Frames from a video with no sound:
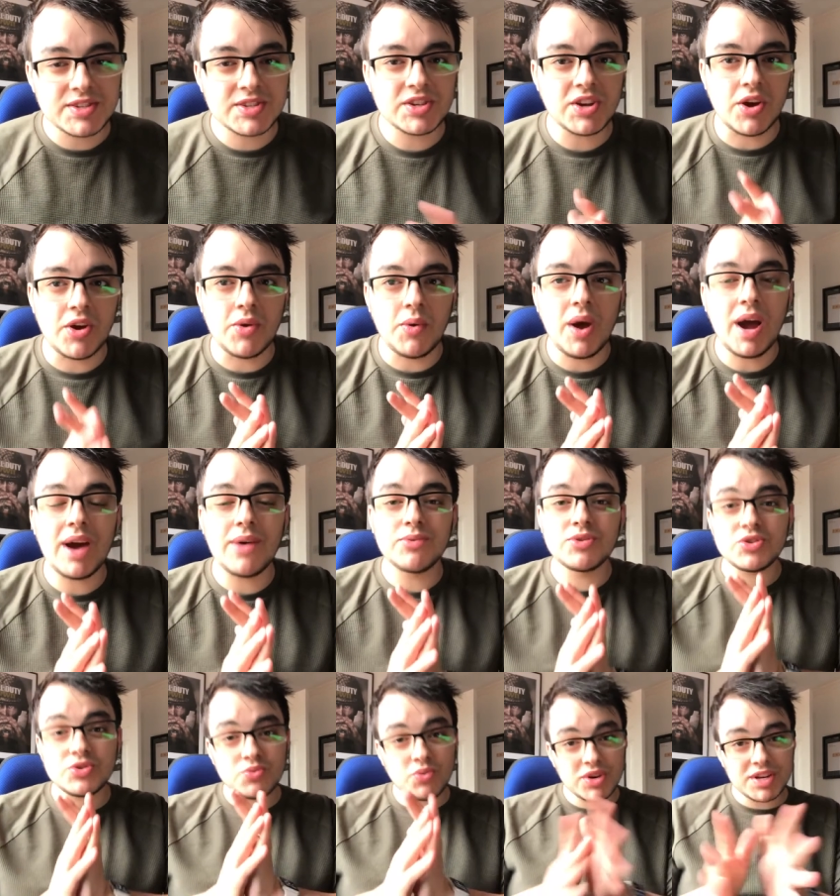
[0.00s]
So I
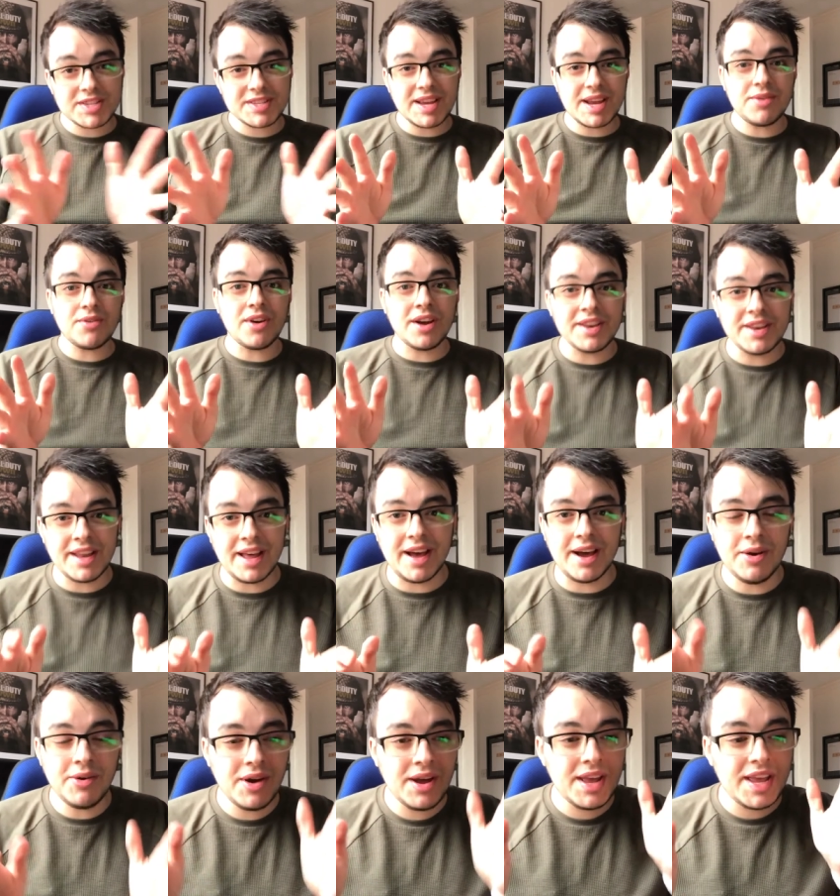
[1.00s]
just want to say right
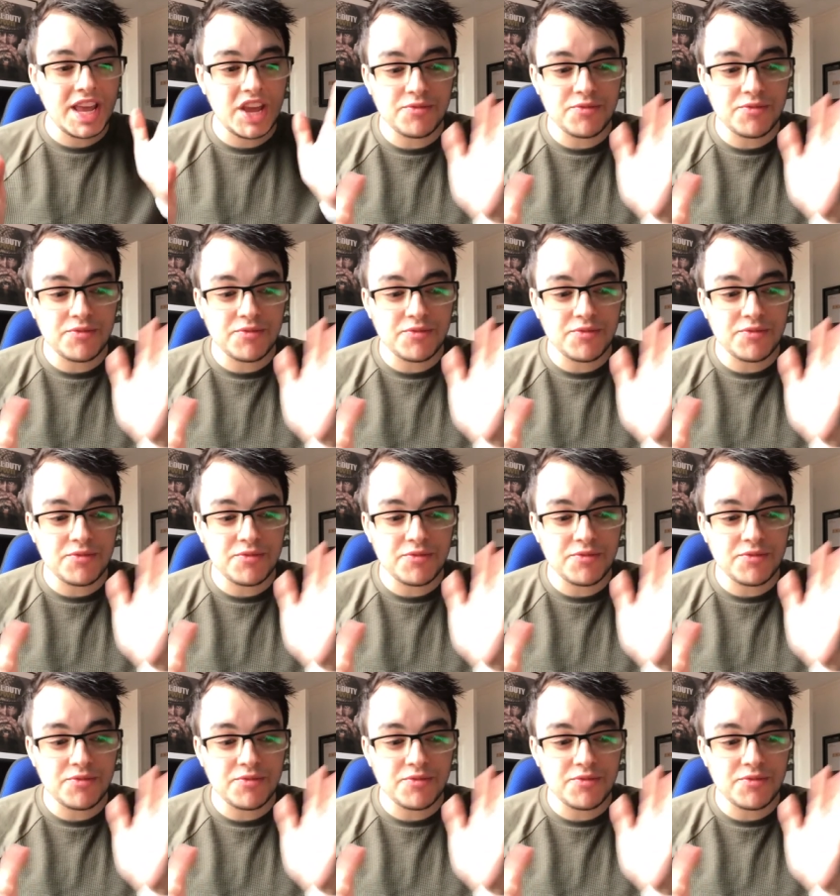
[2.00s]
now,